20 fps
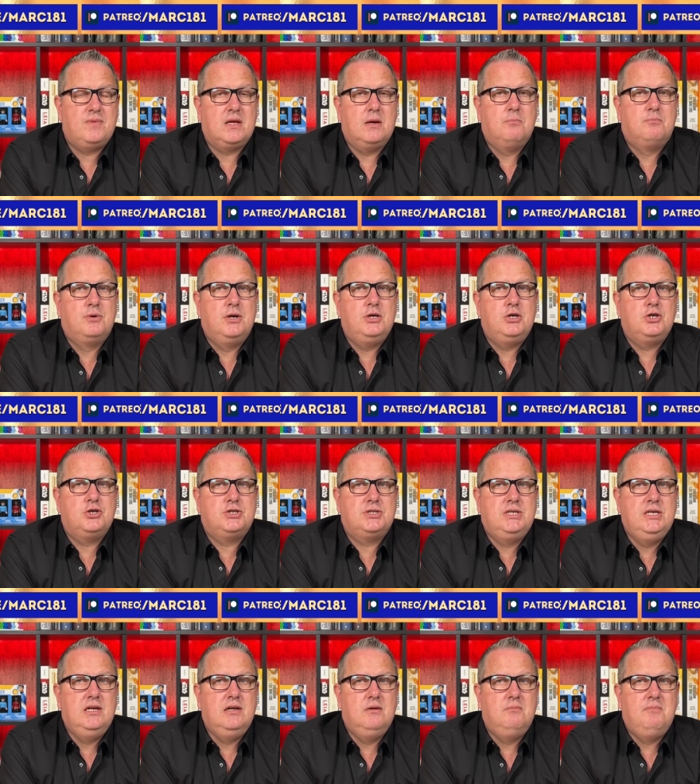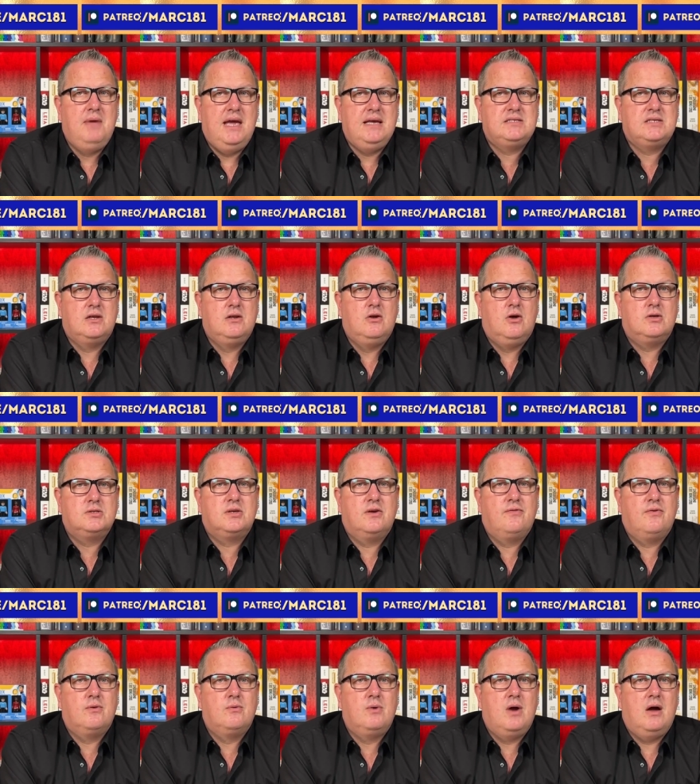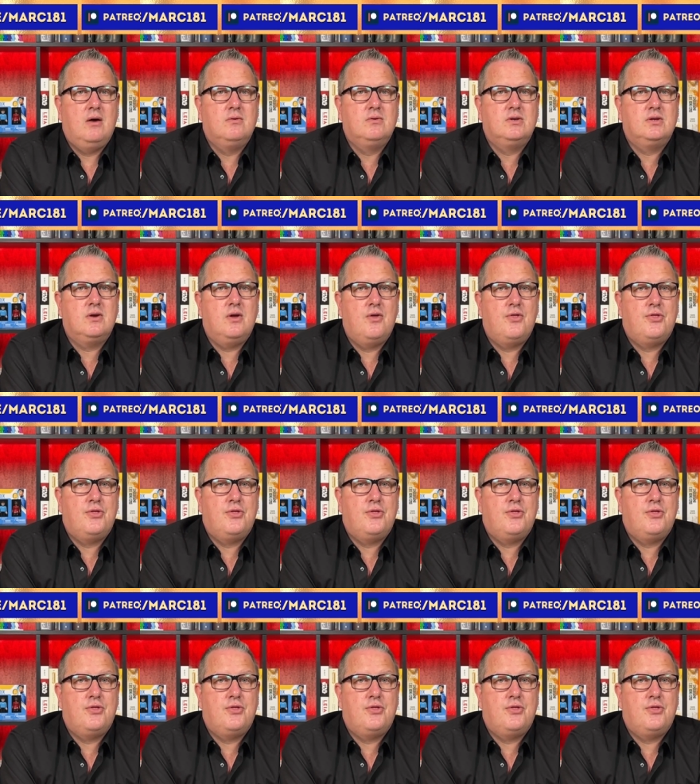British Steel makes a loss of around